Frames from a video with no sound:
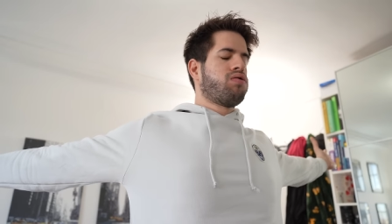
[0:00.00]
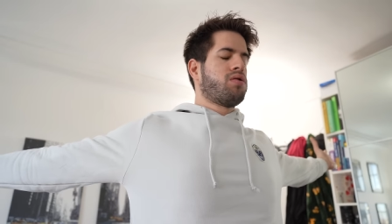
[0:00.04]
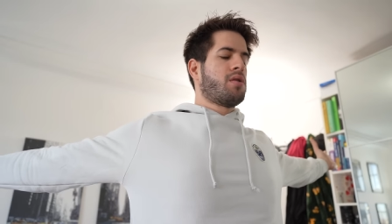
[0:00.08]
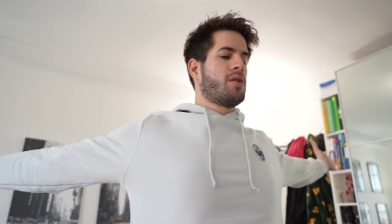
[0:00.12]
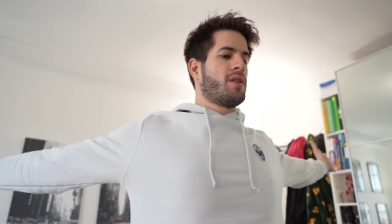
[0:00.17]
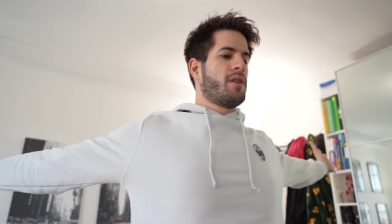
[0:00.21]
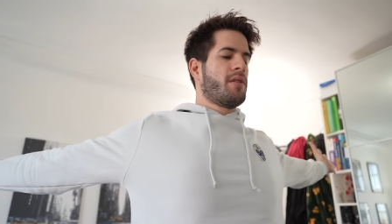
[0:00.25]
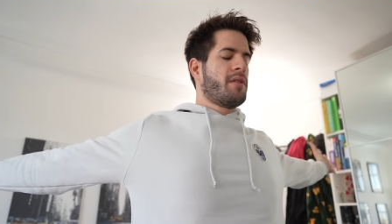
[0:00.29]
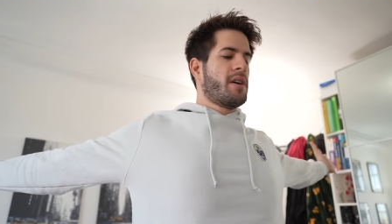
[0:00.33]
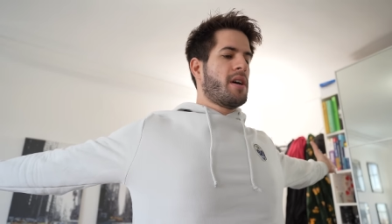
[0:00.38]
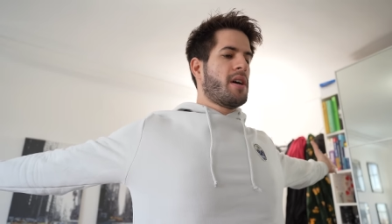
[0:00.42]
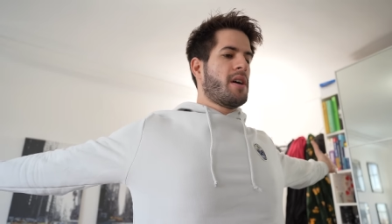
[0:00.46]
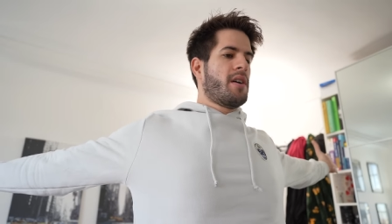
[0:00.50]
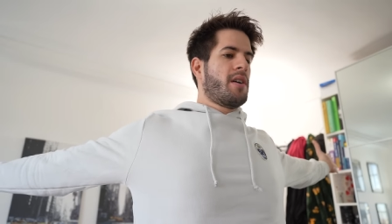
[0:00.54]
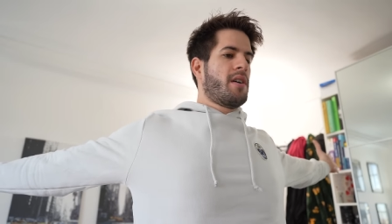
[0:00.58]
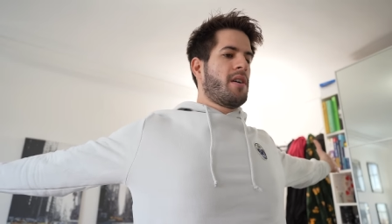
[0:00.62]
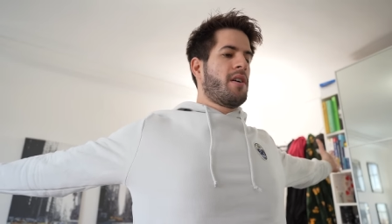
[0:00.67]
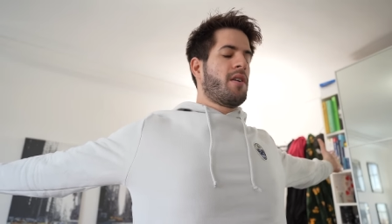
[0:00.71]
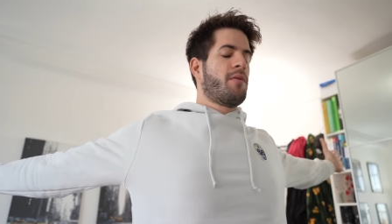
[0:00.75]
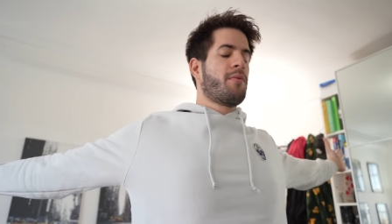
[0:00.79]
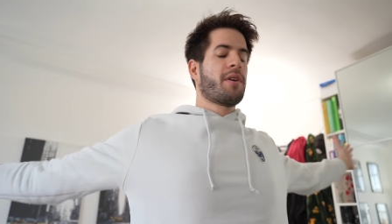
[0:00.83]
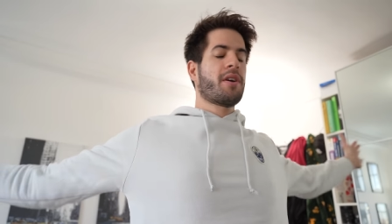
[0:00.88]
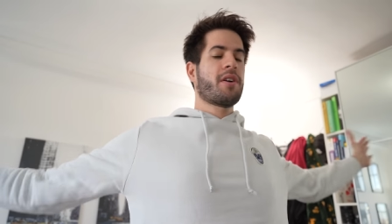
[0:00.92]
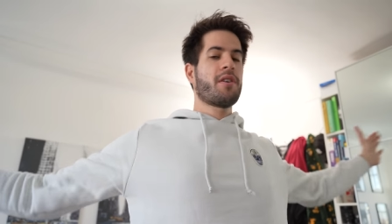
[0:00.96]
So yeah,
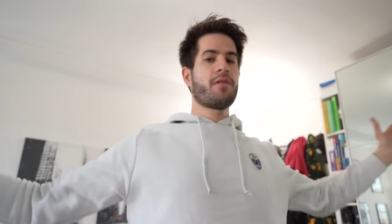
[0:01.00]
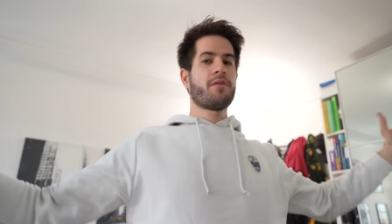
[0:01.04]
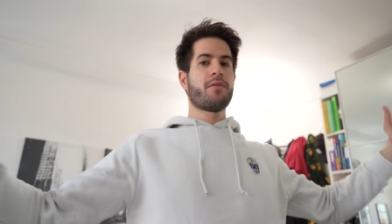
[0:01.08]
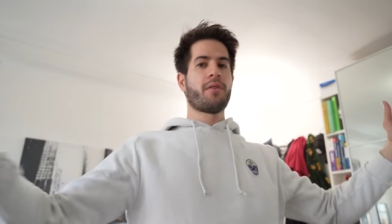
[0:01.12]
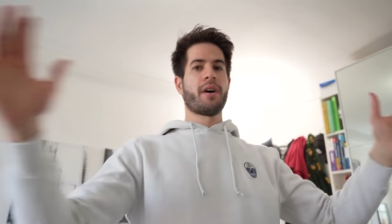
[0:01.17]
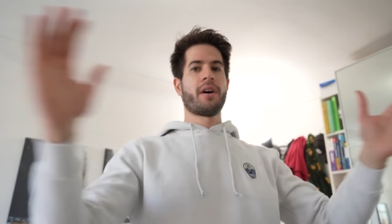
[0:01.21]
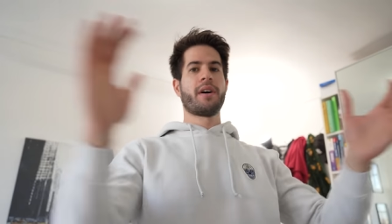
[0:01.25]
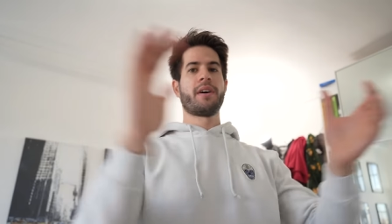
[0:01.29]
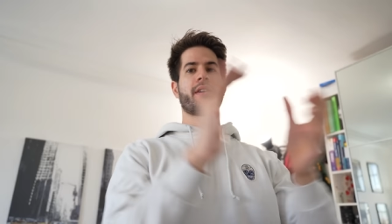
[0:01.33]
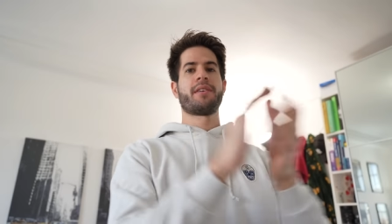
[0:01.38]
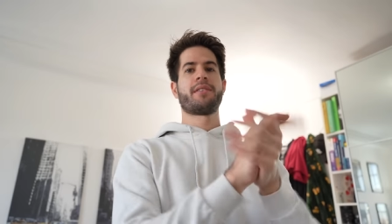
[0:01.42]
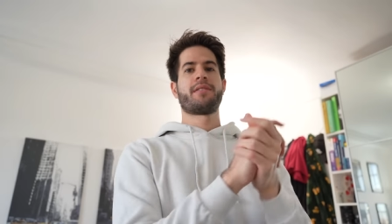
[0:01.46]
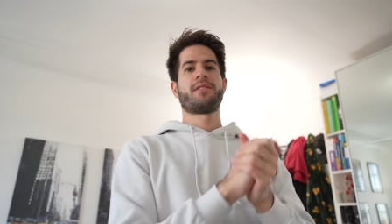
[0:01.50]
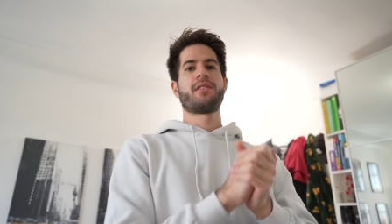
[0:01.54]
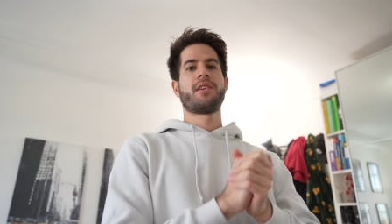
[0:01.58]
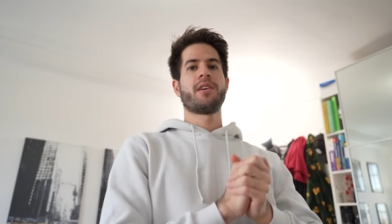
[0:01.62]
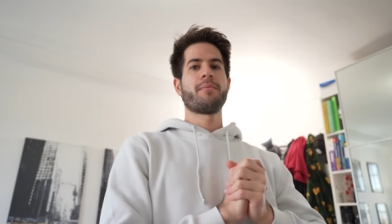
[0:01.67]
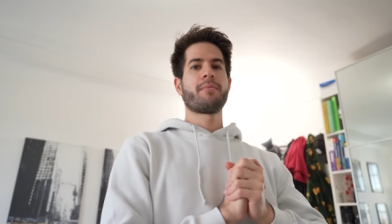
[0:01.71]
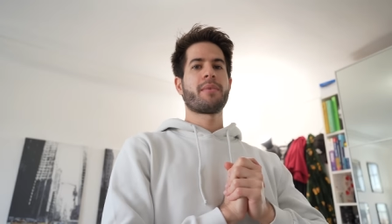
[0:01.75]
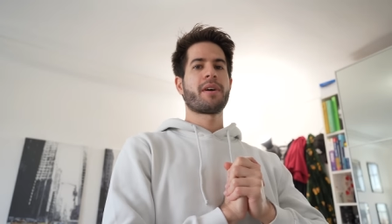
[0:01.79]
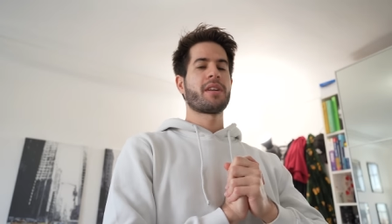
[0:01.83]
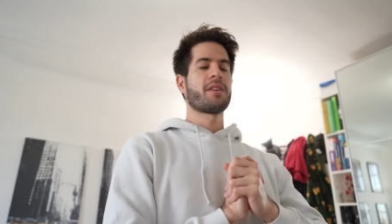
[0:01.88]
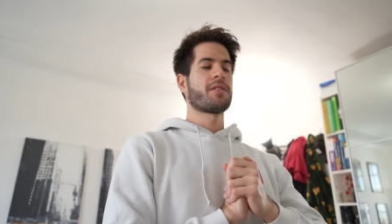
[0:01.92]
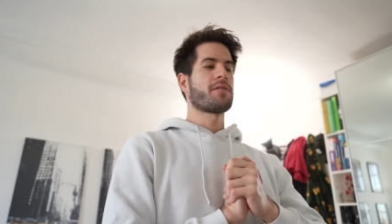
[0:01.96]
here we go. T
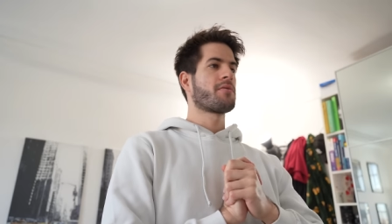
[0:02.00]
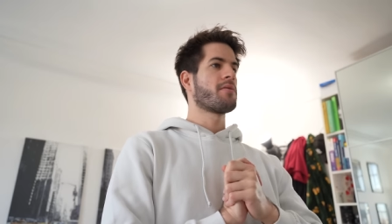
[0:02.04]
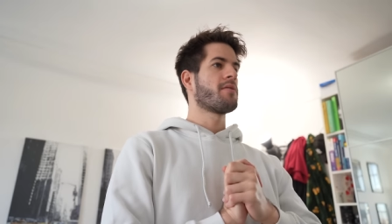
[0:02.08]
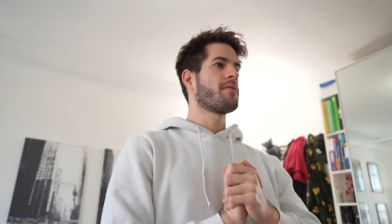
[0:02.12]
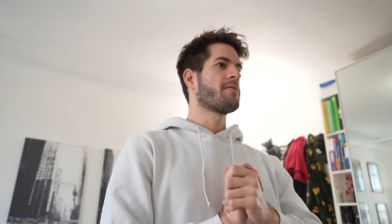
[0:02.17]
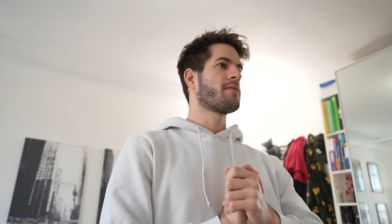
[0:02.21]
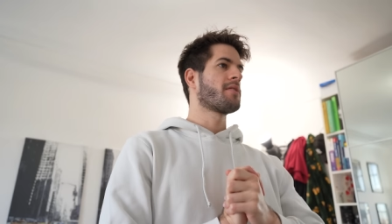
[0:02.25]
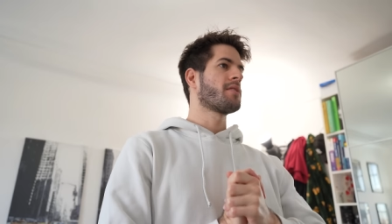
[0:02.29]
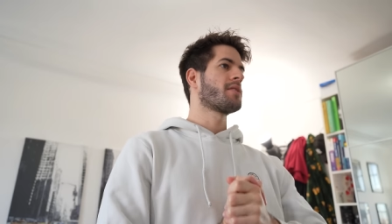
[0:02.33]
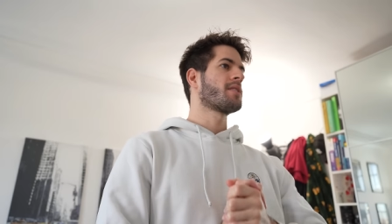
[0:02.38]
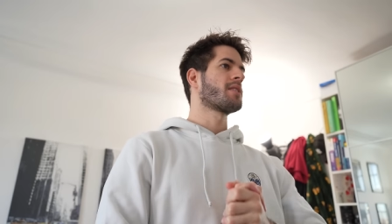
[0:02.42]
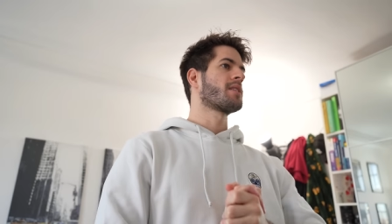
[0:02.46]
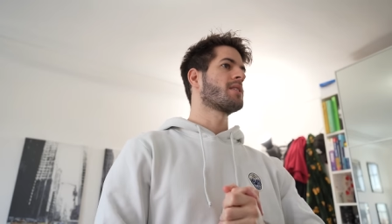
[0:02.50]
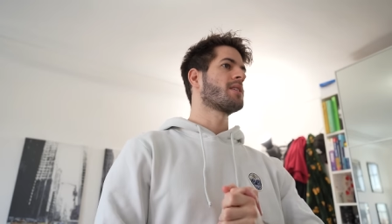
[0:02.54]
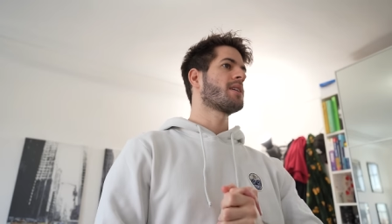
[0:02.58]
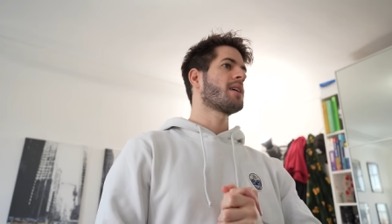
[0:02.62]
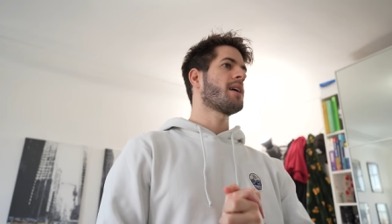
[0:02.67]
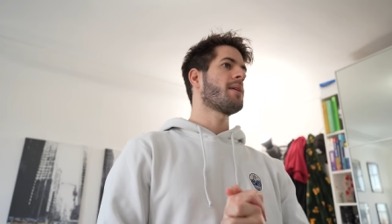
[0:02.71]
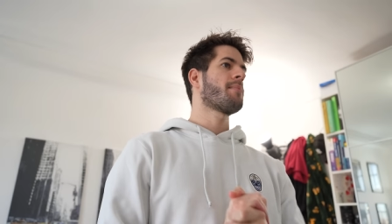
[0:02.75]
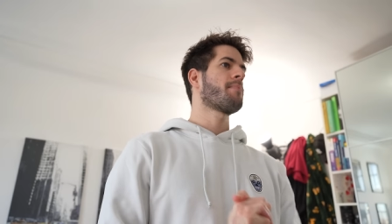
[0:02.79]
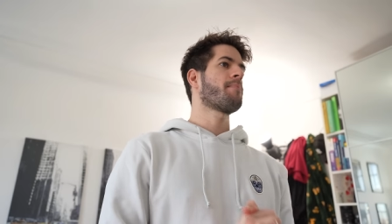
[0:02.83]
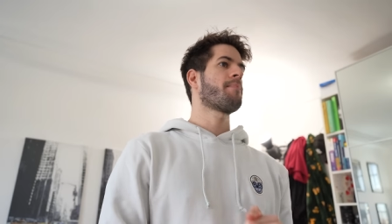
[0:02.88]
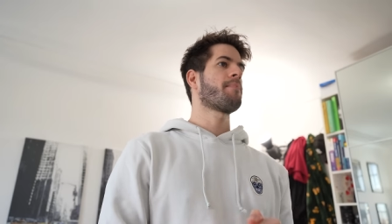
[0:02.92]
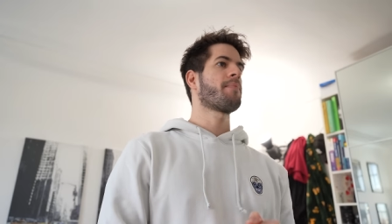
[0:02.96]
minus three for this
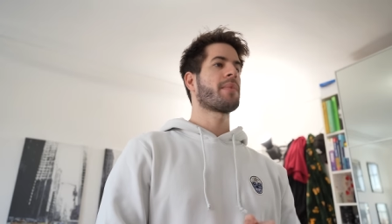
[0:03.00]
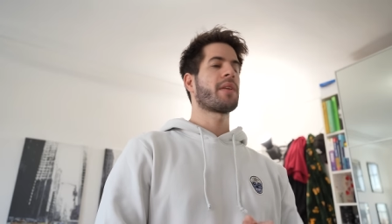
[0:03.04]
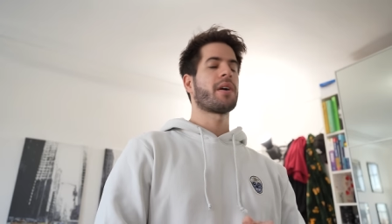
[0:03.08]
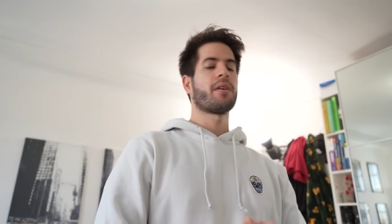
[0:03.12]
exam.